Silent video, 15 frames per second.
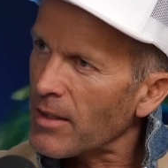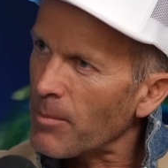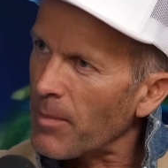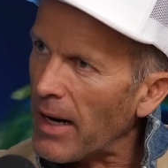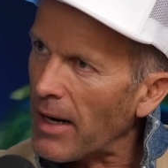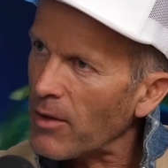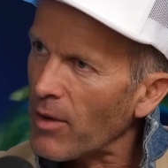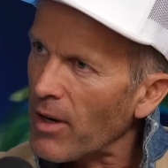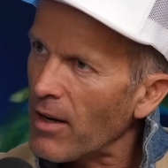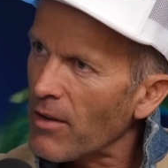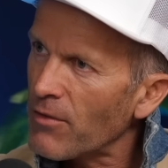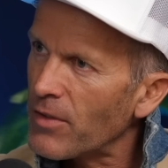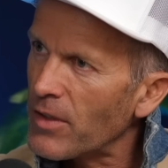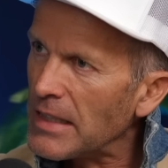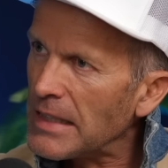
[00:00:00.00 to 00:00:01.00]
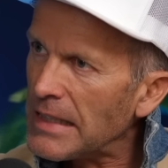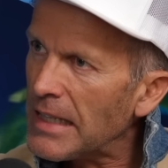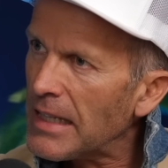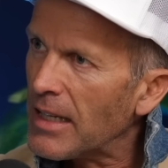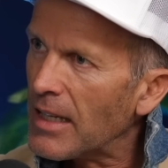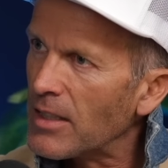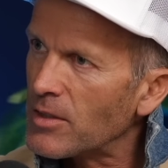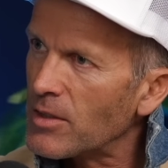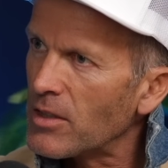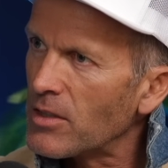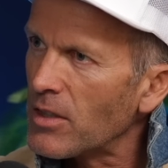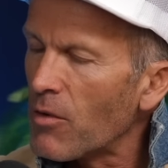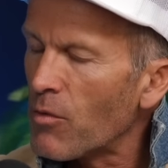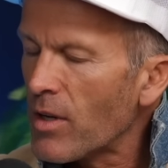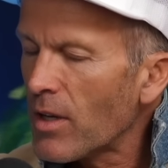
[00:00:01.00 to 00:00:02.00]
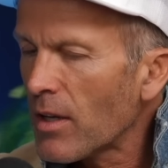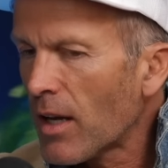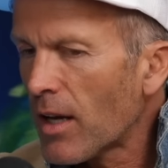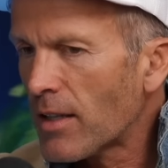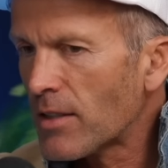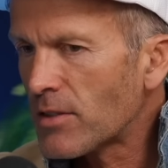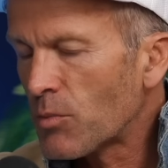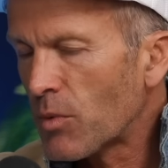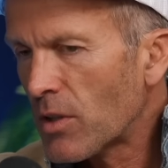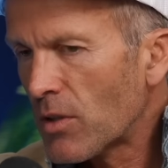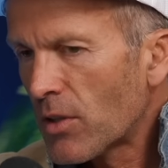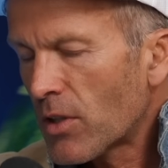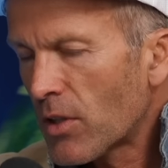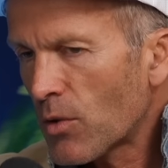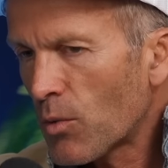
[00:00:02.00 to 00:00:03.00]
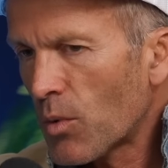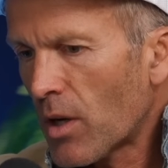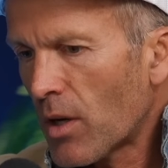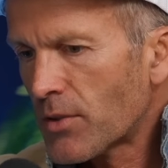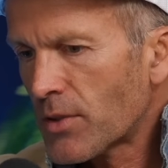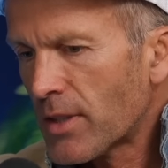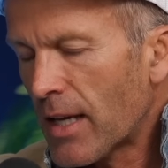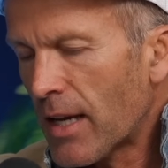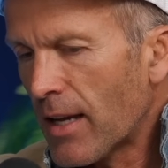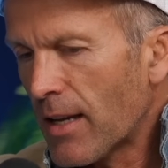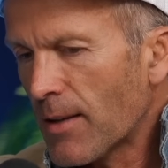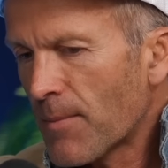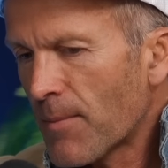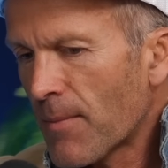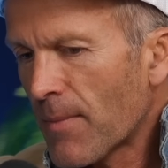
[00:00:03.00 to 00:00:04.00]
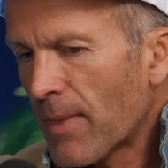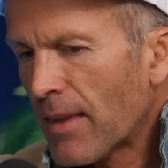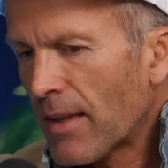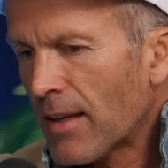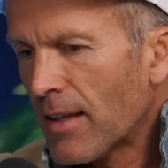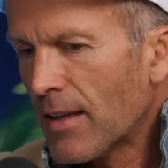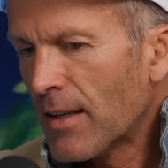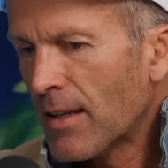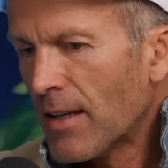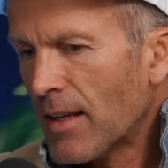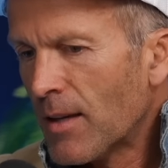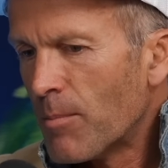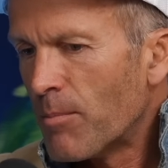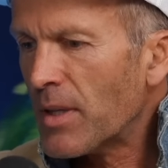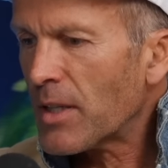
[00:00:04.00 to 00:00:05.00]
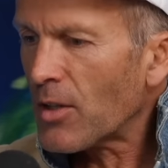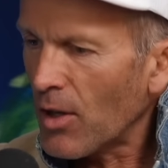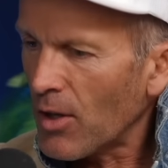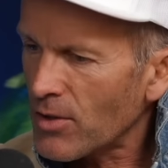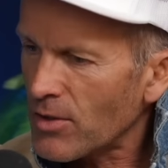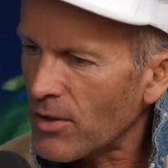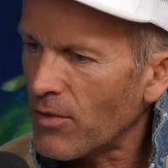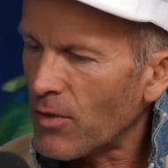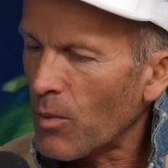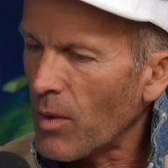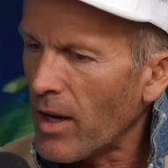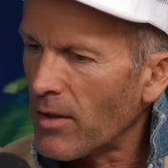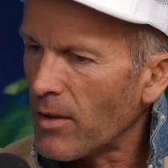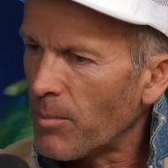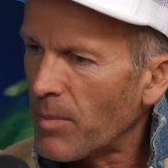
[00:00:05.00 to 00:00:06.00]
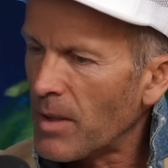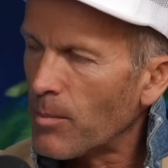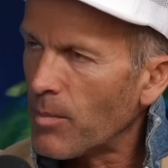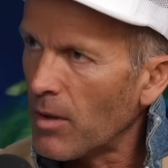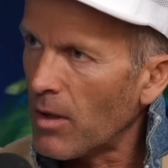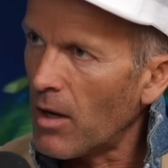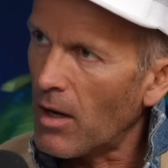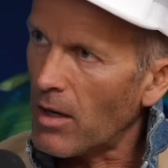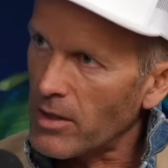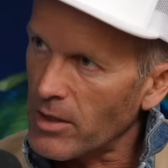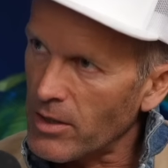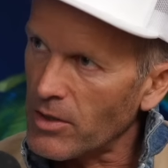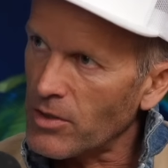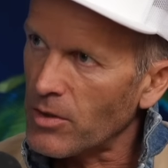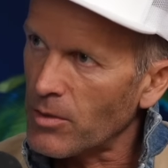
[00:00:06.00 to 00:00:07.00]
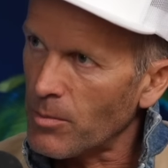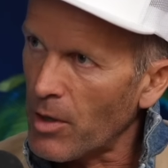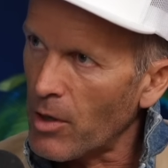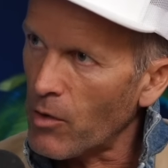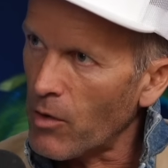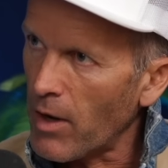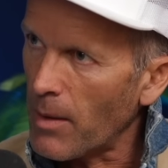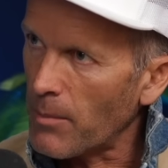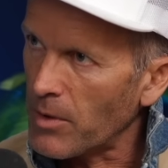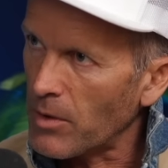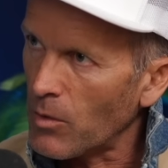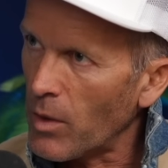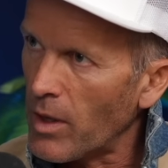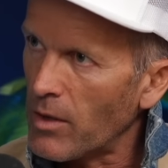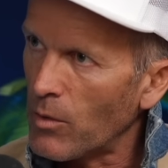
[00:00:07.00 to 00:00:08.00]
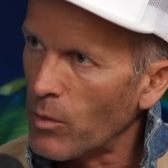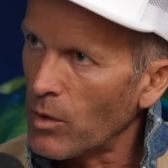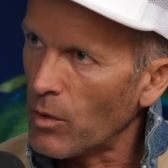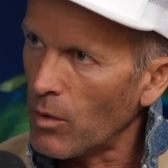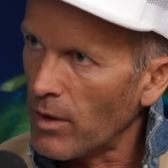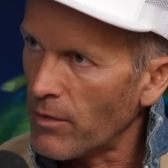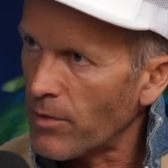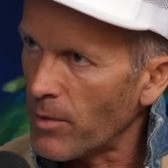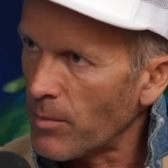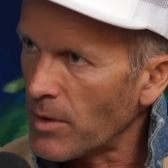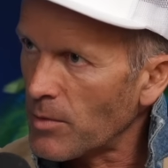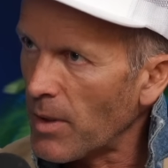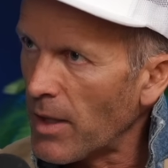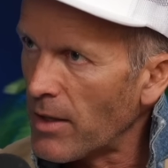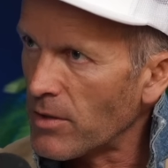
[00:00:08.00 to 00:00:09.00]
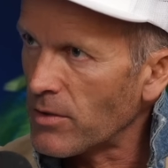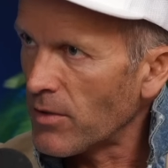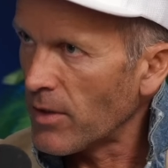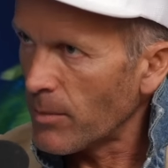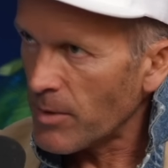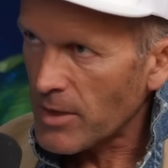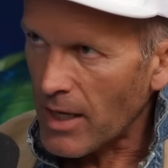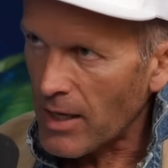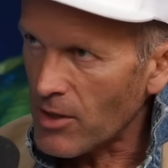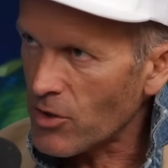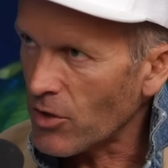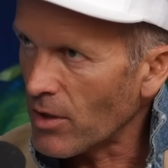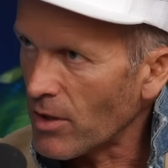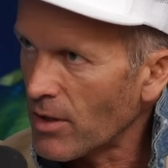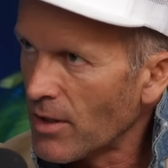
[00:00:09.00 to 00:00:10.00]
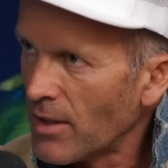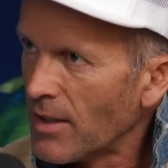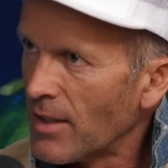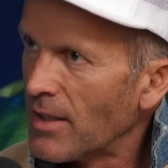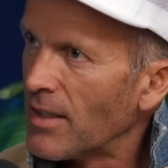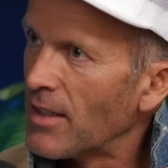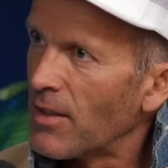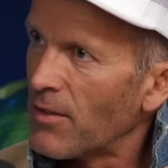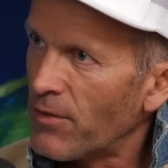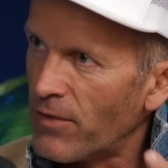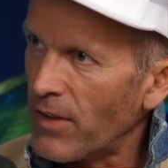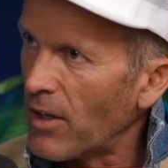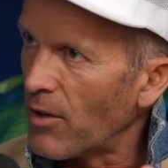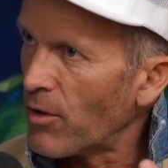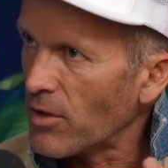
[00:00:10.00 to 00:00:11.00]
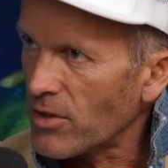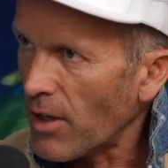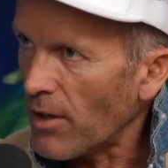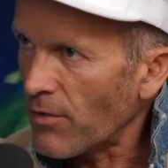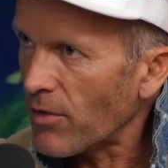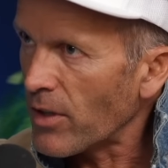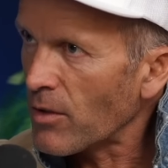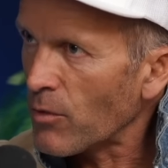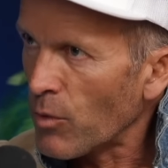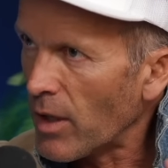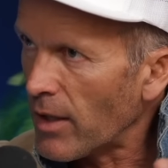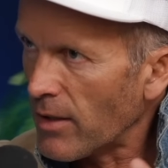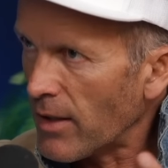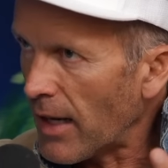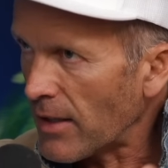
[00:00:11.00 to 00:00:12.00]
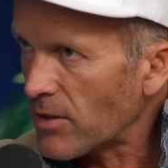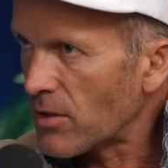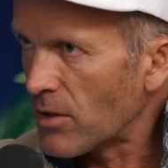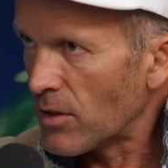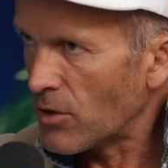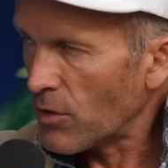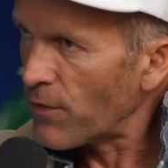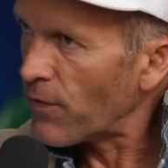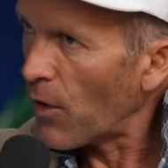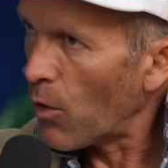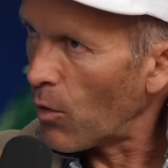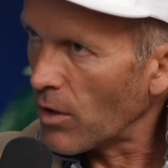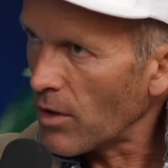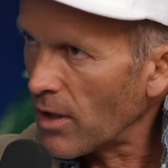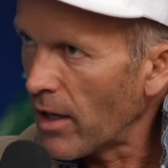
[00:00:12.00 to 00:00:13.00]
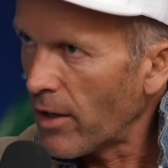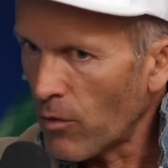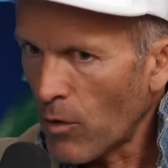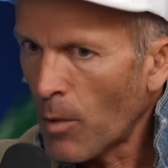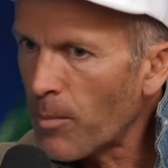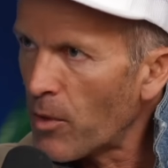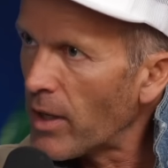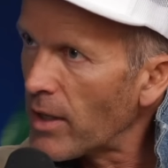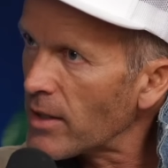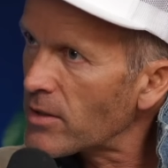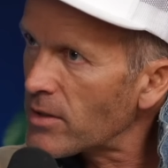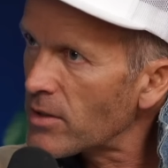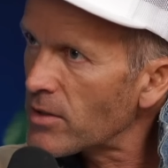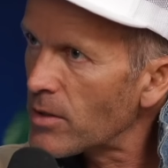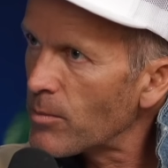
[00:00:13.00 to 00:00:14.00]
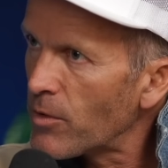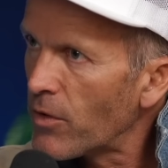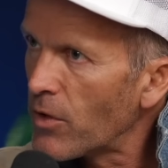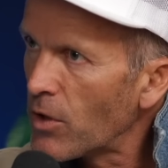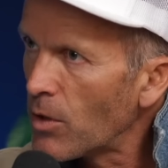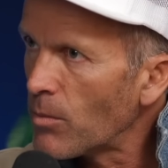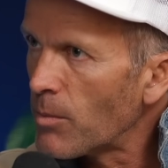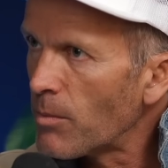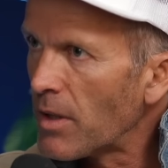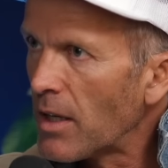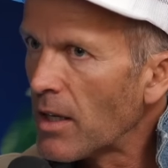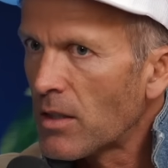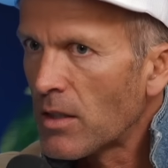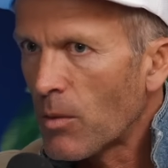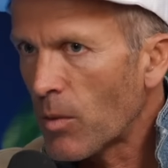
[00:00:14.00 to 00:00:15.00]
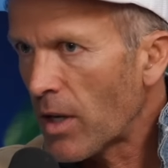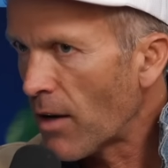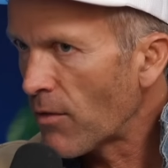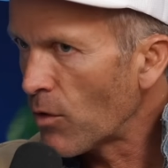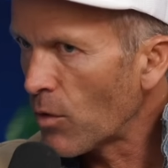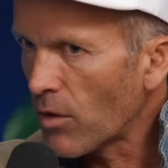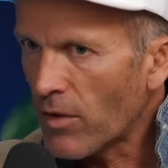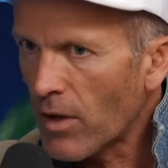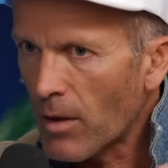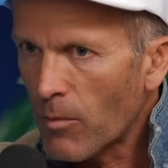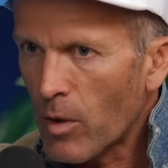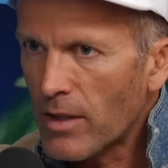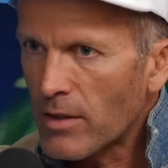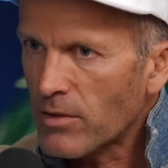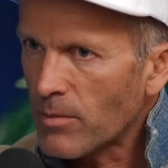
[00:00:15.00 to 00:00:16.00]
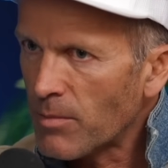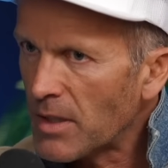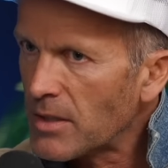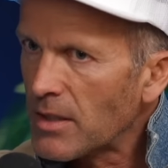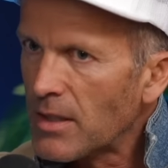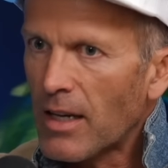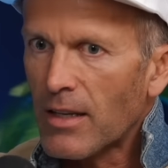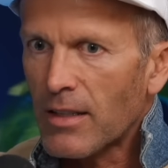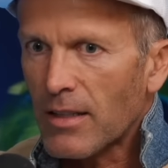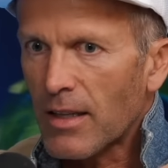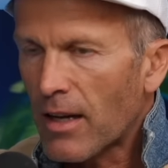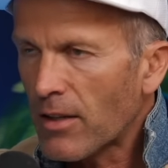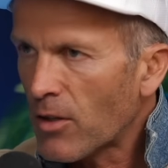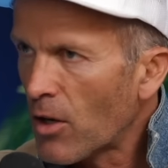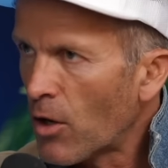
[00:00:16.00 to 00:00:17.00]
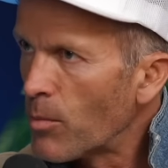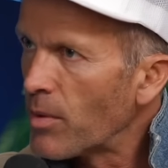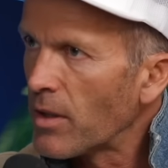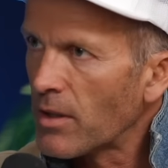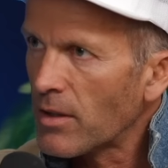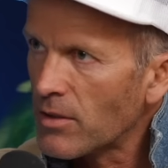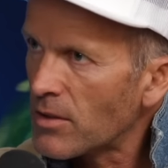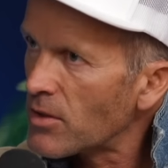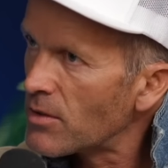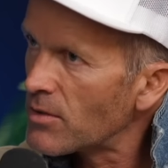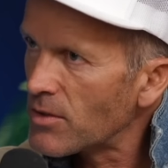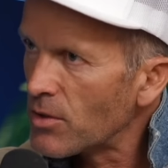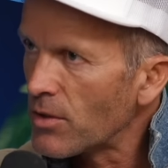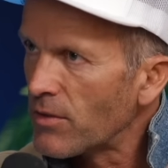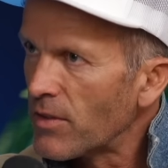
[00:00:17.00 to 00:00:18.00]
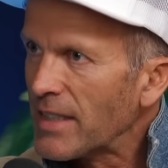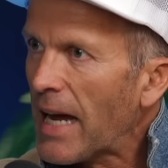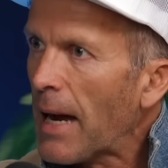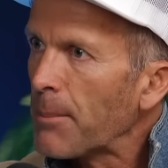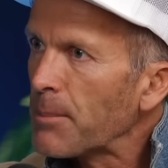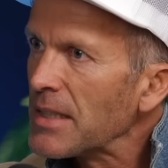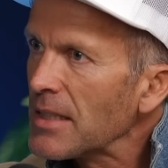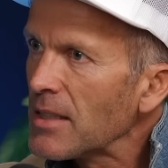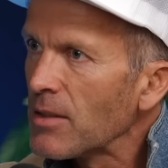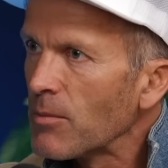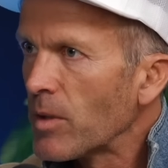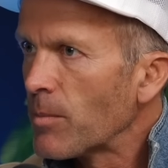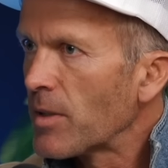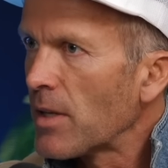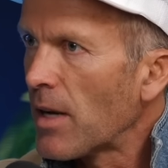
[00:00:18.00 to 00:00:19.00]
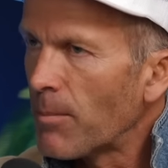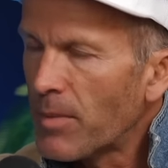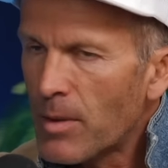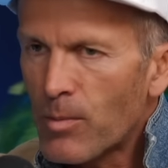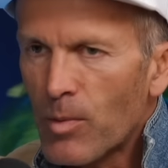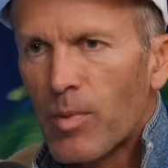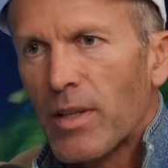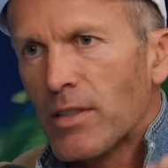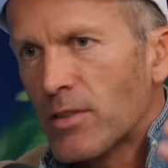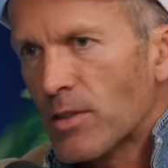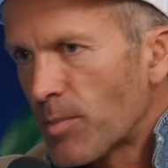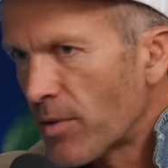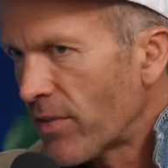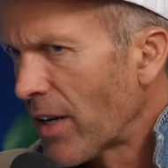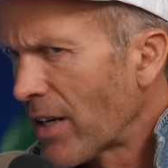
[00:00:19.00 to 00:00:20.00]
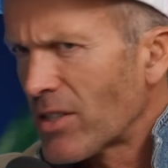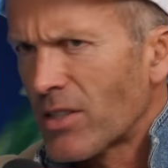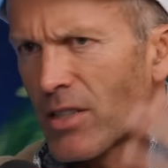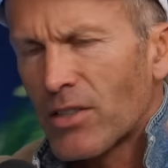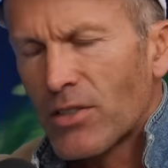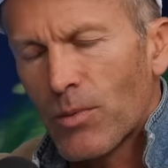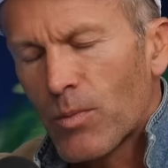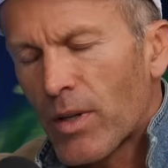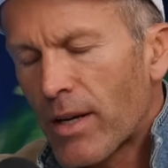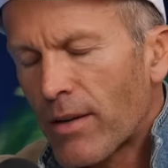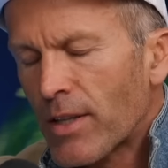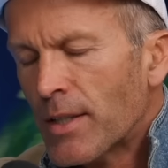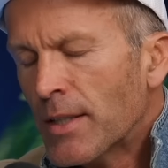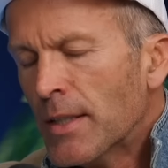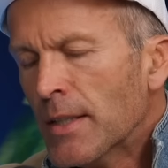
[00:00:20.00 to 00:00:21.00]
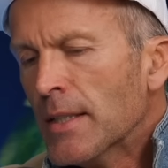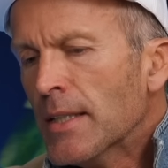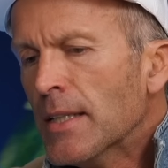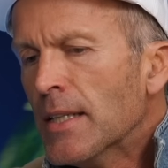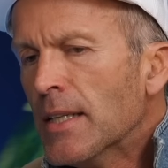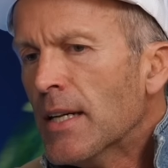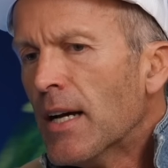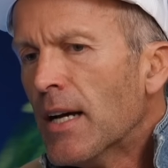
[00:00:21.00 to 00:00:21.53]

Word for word: in the background for years. Because I realized when you look at the world today, because of the way that people are conditioned, programmed, and the way that we all live from this place of limitation, mm-hmm. fear, and suffering, really mm-hmm. that's the default kind of operating system of a human being. And then we have all of our ways of mitigating that and coping and sort of adapting, and we become people pleasers, perfectionists, and whatever. Mm-hmm.